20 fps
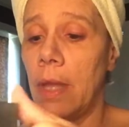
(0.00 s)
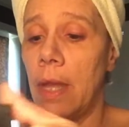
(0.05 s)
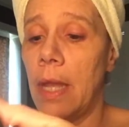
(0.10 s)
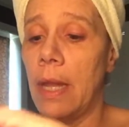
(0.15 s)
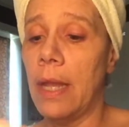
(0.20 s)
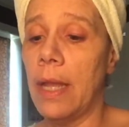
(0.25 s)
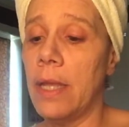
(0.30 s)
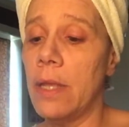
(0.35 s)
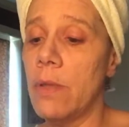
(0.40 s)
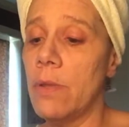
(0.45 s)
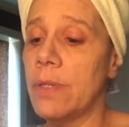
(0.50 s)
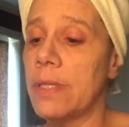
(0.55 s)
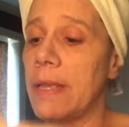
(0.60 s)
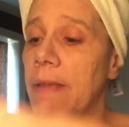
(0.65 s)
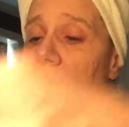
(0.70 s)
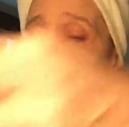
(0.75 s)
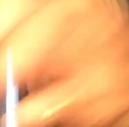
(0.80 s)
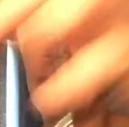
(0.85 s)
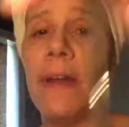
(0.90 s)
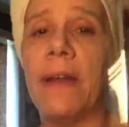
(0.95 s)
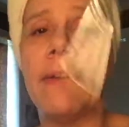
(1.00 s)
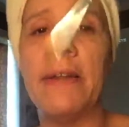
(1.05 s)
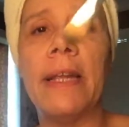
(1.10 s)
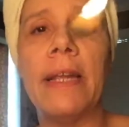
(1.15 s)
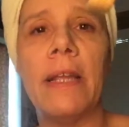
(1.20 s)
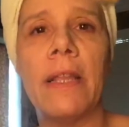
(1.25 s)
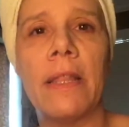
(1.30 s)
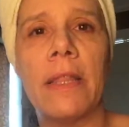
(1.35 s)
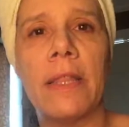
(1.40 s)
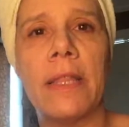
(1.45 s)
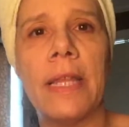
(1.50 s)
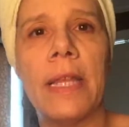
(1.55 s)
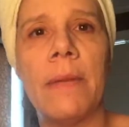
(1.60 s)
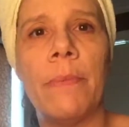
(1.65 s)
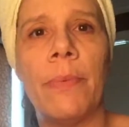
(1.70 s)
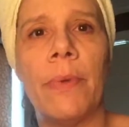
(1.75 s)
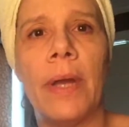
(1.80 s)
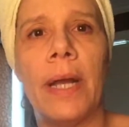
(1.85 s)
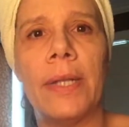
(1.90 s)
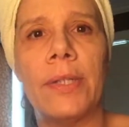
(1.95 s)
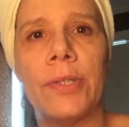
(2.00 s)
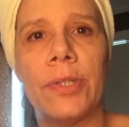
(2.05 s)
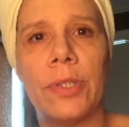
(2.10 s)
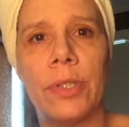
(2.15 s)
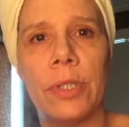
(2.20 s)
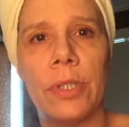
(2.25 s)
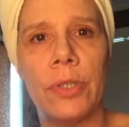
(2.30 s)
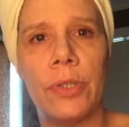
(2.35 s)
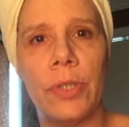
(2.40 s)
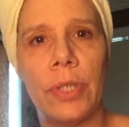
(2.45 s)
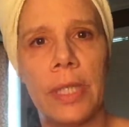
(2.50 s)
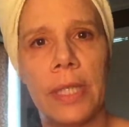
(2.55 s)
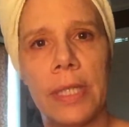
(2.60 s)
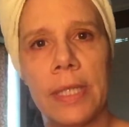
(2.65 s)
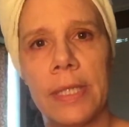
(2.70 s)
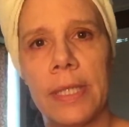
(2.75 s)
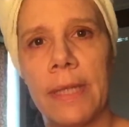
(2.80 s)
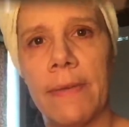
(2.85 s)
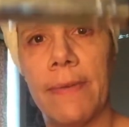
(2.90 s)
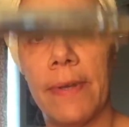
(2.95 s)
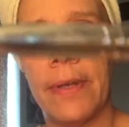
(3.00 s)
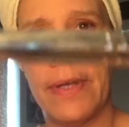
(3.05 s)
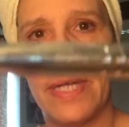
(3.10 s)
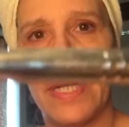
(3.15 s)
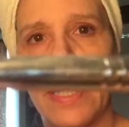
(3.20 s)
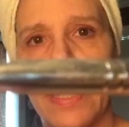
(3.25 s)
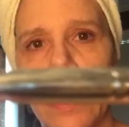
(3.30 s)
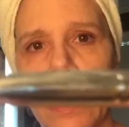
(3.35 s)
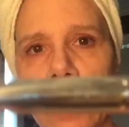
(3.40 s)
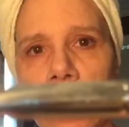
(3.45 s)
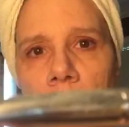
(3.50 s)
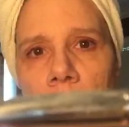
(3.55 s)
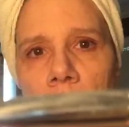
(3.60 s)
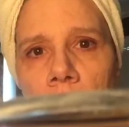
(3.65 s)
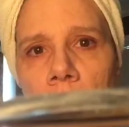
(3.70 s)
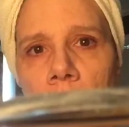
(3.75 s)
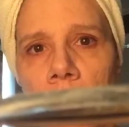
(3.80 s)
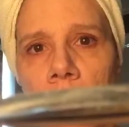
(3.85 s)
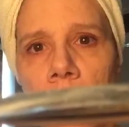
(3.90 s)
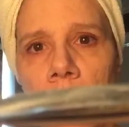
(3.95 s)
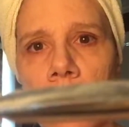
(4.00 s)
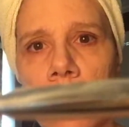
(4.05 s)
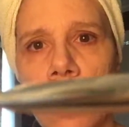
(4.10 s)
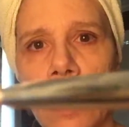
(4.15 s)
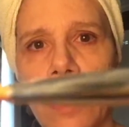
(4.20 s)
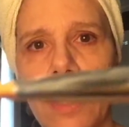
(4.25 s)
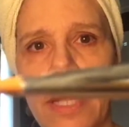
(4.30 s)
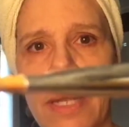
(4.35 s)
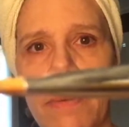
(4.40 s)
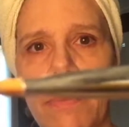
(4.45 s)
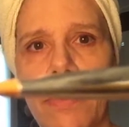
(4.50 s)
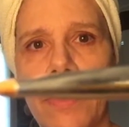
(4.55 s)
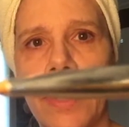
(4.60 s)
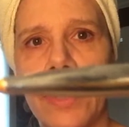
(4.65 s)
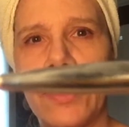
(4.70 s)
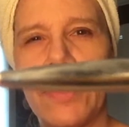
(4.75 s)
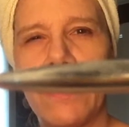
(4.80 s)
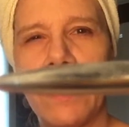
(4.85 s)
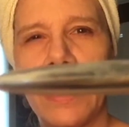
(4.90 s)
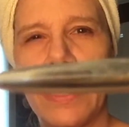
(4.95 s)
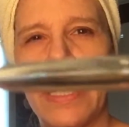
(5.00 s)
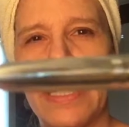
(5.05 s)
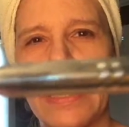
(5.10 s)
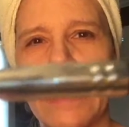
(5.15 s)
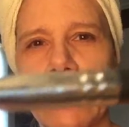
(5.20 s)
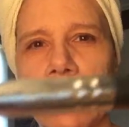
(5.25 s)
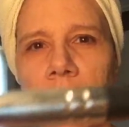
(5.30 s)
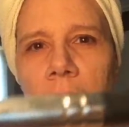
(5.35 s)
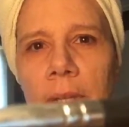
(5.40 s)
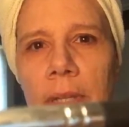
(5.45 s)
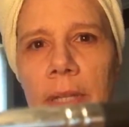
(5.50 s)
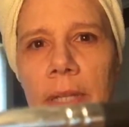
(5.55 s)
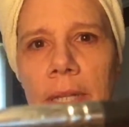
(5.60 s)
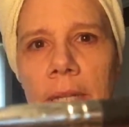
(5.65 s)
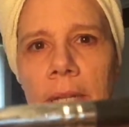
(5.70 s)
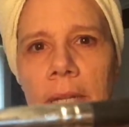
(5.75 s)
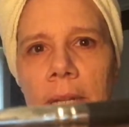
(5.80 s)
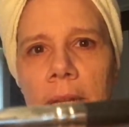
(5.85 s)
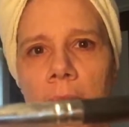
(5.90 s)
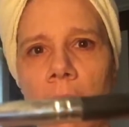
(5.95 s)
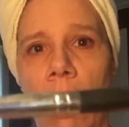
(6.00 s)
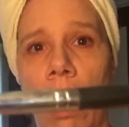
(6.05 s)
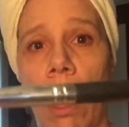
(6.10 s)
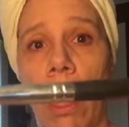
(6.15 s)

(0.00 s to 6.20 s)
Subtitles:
And I use a very thin brush. As you can see, very thin brush. It really doesn't even look thin in that.